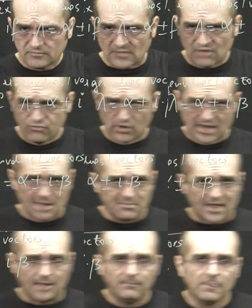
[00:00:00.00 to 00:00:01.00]
for
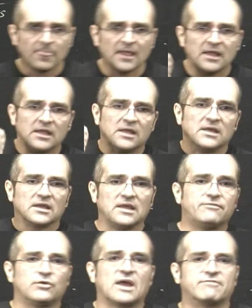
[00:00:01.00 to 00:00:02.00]
lambda,
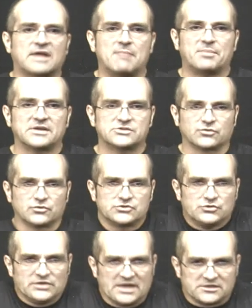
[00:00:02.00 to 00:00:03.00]
if you have complex
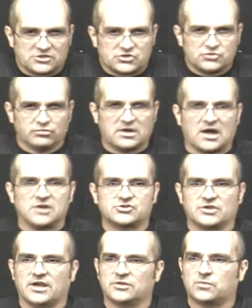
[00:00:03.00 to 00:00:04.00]
roots, you get 2
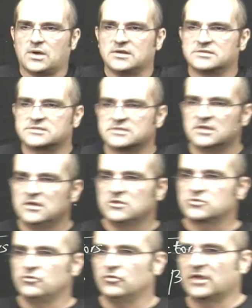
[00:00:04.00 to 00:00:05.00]
conjugate ones.
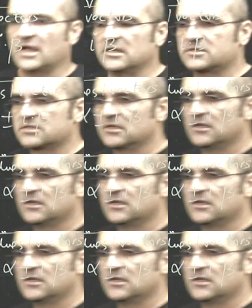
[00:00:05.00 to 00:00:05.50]
So you get